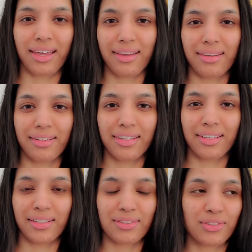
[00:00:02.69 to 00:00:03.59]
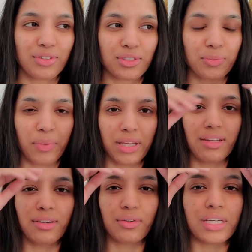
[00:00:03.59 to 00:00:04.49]
and it's just
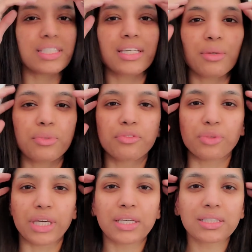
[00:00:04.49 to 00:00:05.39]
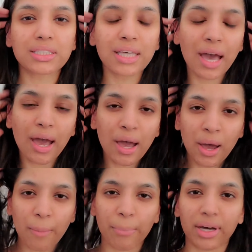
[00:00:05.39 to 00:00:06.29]
been a crazy couple of weeks,
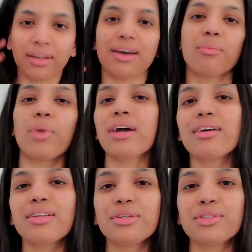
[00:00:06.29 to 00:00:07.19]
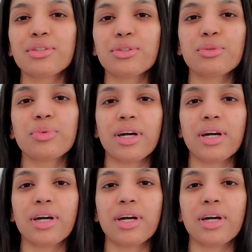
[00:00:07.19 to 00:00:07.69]
but I'm back on YouTube.